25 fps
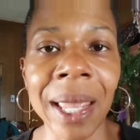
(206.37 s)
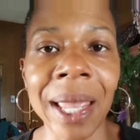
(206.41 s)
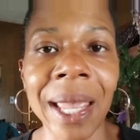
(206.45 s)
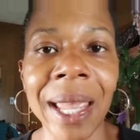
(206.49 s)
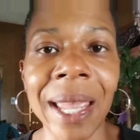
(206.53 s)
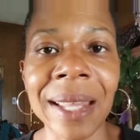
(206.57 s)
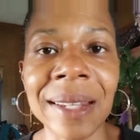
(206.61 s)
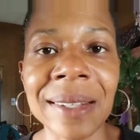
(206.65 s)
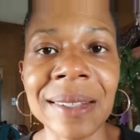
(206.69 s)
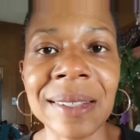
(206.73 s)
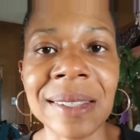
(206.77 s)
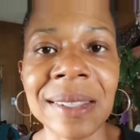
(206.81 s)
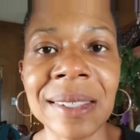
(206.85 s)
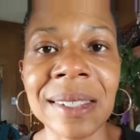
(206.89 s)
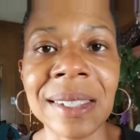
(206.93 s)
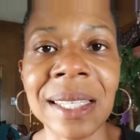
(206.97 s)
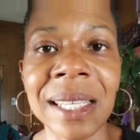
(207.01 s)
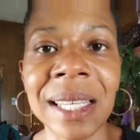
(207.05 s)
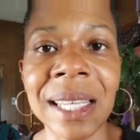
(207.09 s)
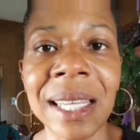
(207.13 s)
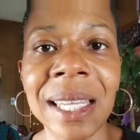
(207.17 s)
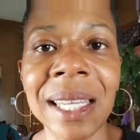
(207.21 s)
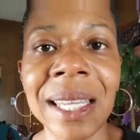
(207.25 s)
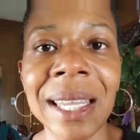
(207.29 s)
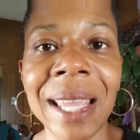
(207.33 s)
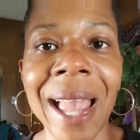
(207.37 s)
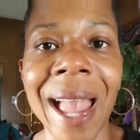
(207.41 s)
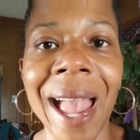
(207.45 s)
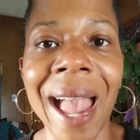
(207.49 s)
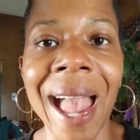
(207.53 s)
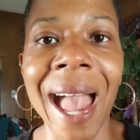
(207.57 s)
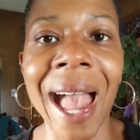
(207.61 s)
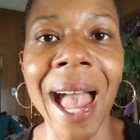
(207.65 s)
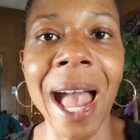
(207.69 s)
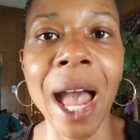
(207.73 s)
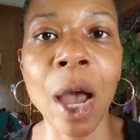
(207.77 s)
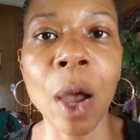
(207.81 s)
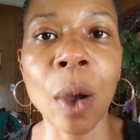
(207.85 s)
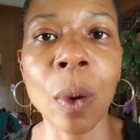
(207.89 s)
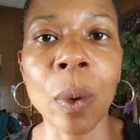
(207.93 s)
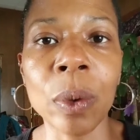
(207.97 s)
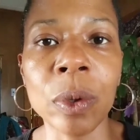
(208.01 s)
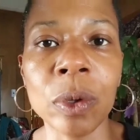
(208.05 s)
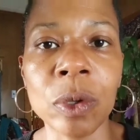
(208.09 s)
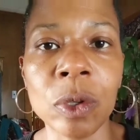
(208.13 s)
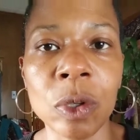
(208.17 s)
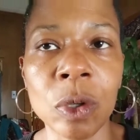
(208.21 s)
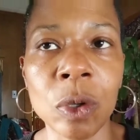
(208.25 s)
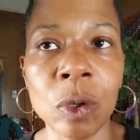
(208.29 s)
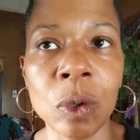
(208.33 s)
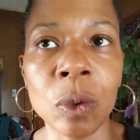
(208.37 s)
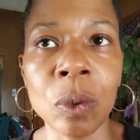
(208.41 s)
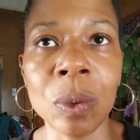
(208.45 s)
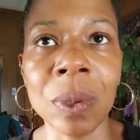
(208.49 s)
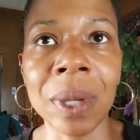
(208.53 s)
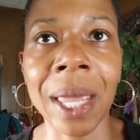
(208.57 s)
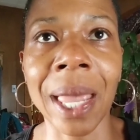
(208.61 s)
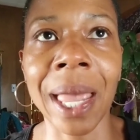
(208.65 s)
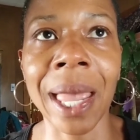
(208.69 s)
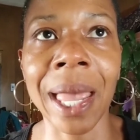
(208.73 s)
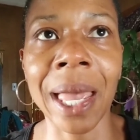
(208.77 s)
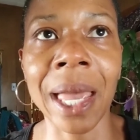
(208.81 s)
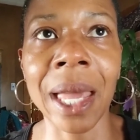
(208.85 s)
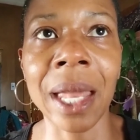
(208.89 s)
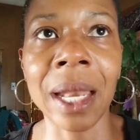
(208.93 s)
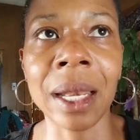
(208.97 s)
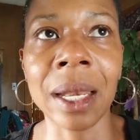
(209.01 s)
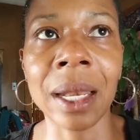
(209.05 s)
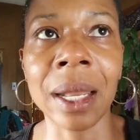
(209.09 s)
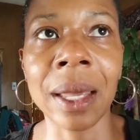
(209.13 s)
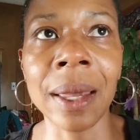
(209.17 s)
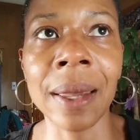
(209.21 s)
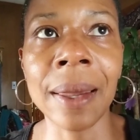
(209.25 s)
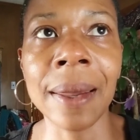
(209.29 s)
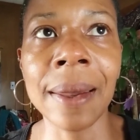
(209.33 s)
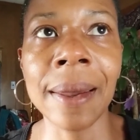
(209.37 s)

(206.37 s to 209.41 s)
and see how you can